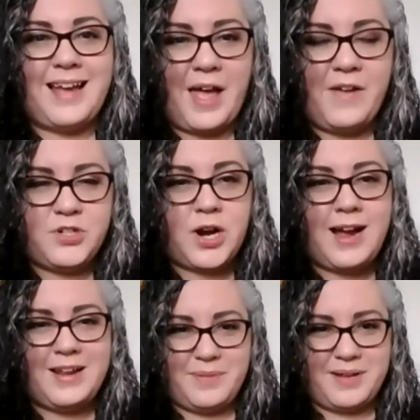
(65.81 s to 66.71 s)
I've
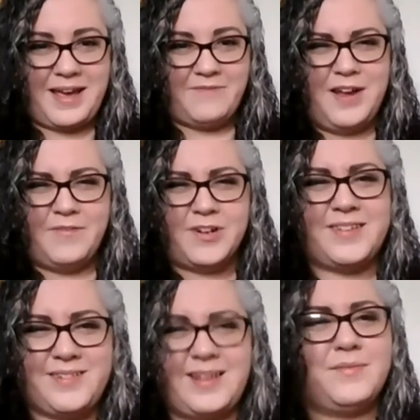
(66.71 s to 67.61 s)
tried, but have never
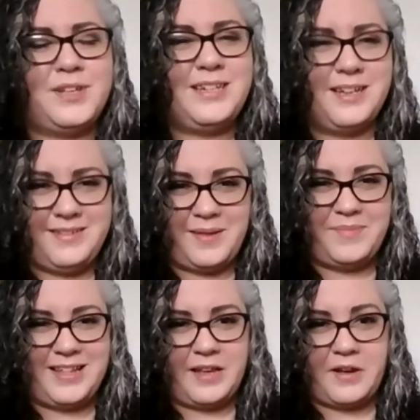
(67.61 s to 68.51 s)
successfully done
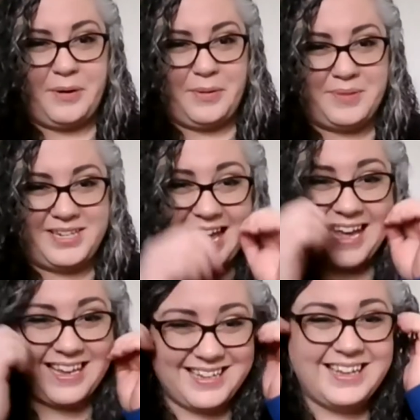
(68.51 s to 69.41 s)
something like a poem a
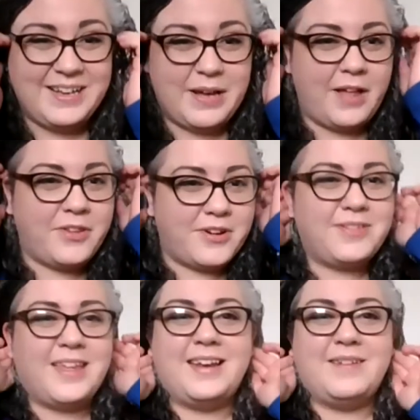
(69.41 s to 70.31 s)
day, other
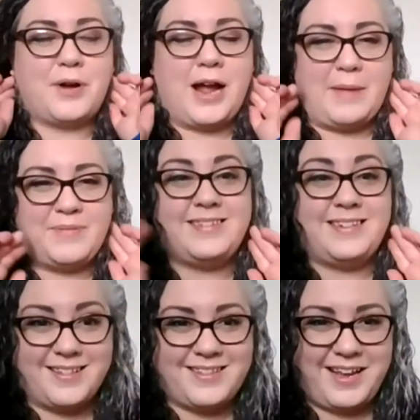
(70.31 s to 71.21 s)
than perhaps a
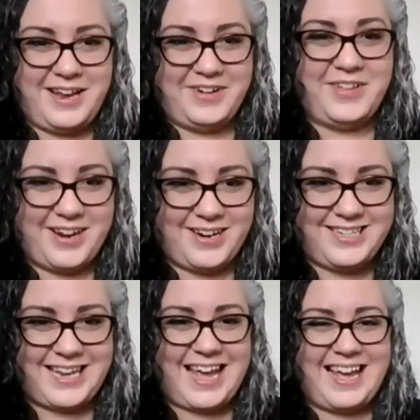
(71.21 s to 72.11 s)
stanza here or there a
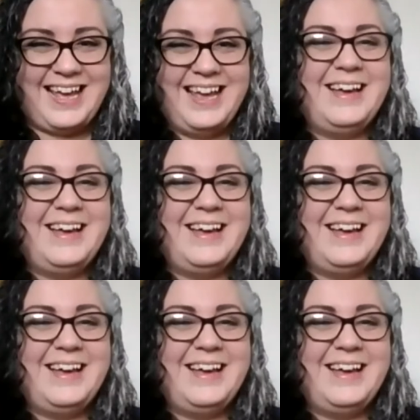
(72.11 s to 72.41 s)
day.